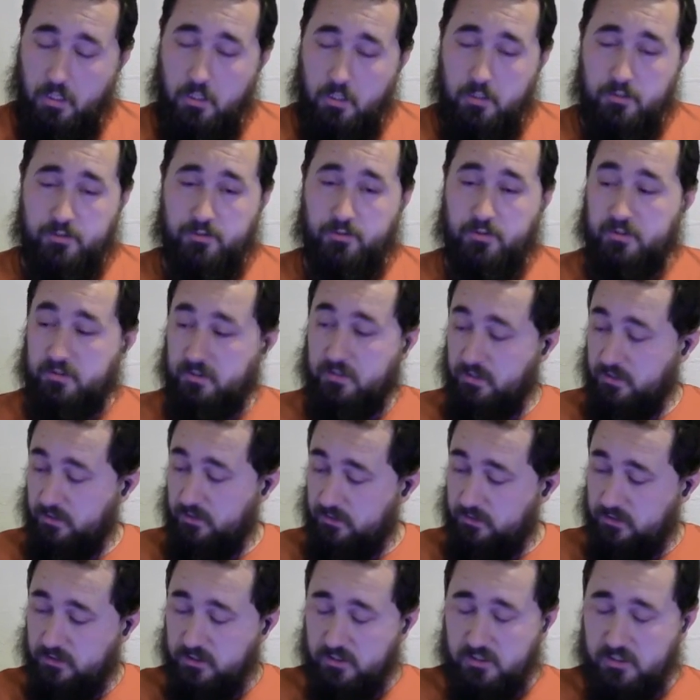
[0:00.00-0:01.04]
So
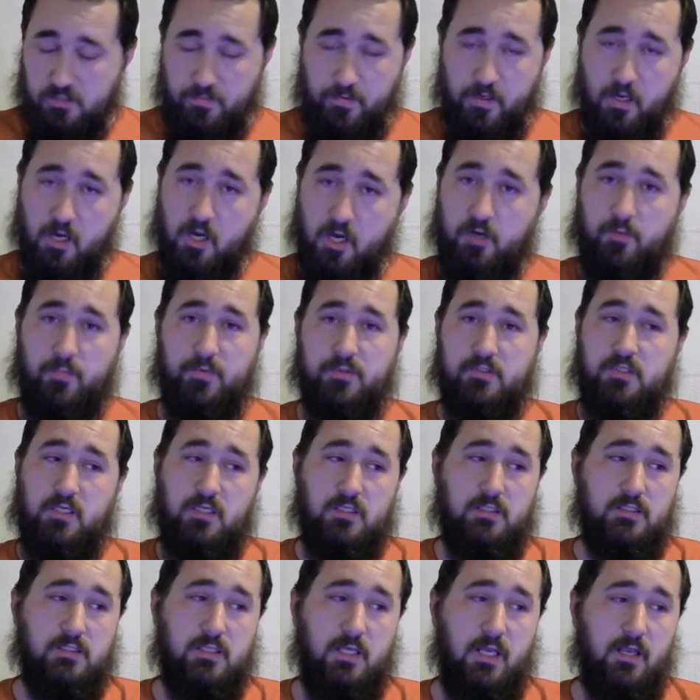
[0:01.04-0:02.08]
just to be
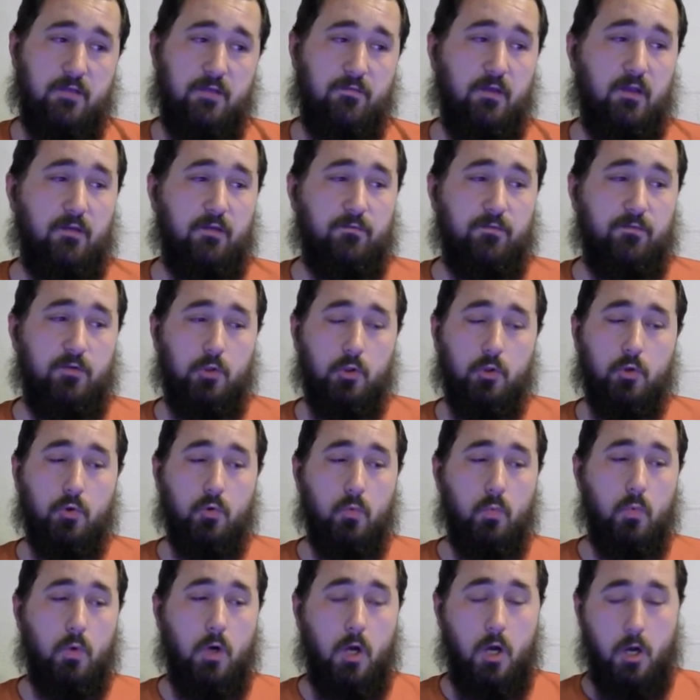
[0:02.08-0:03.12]
100% safe, if
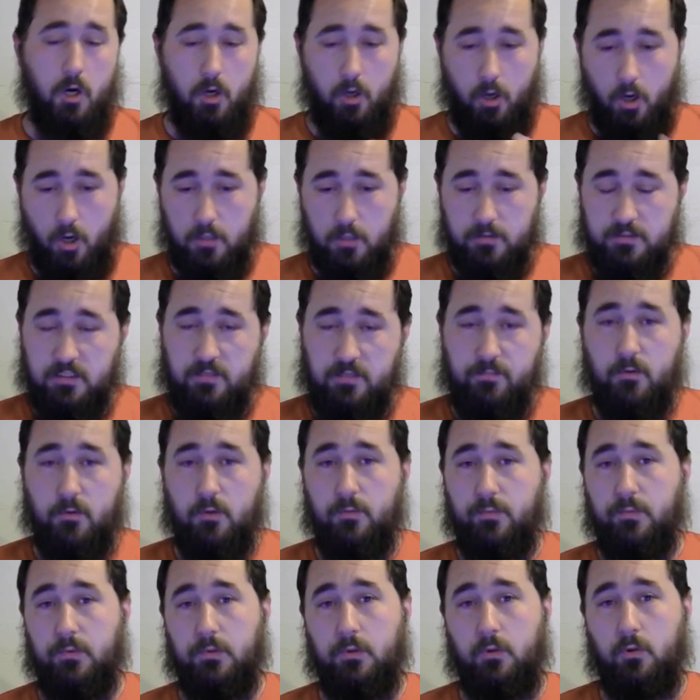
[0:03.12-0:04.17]
you are on
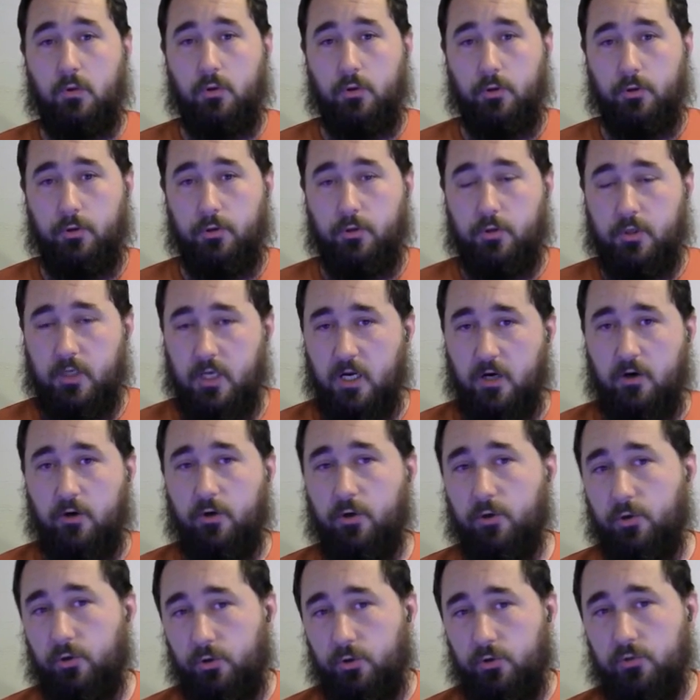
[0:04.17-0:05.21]
T-Mobile or your
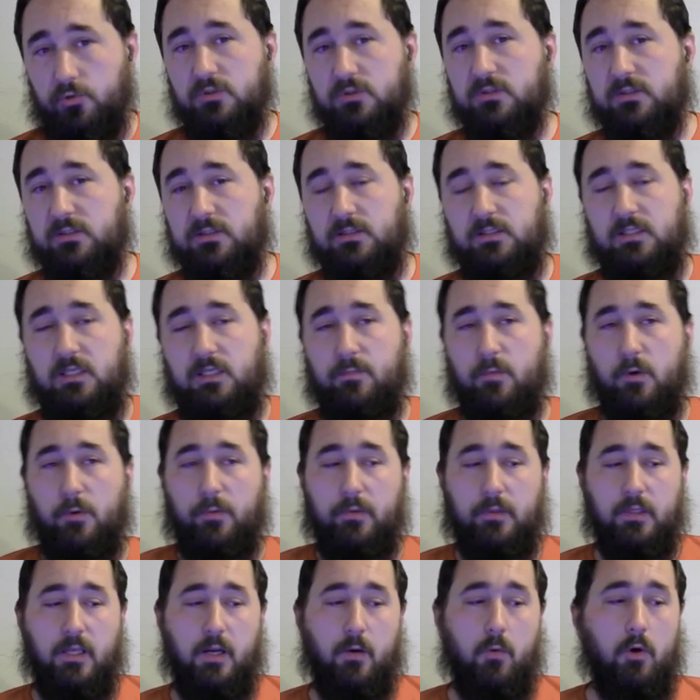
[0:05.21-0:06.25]
carrier uses a
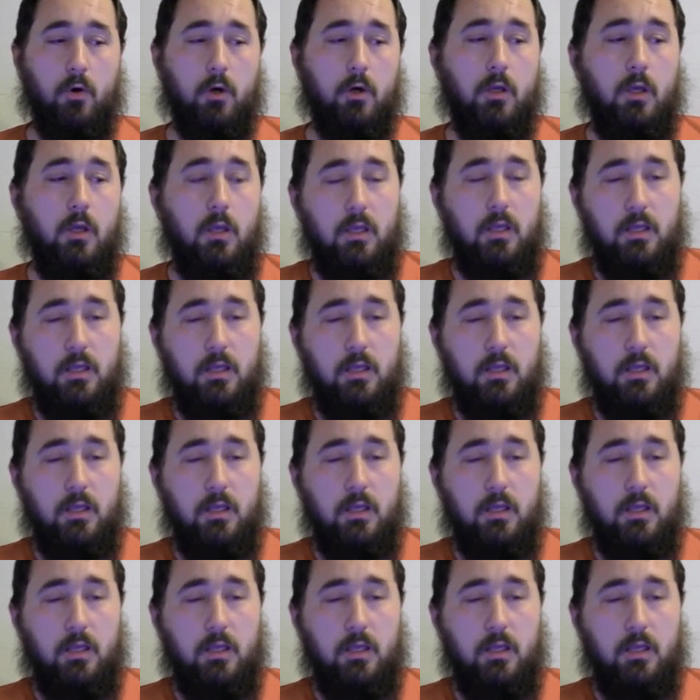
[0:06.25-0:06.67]
T-Mobile network,